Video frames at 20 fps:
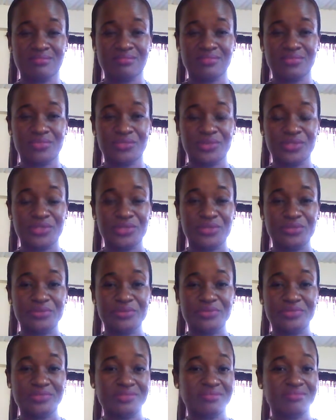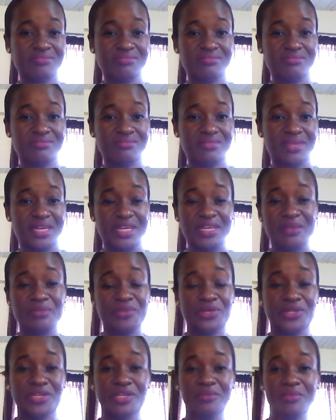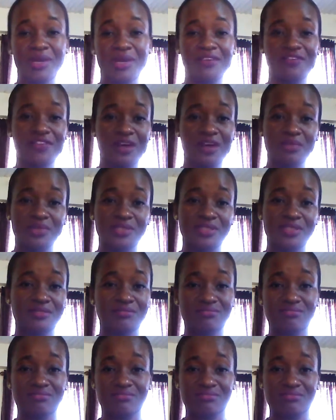without any money in my family.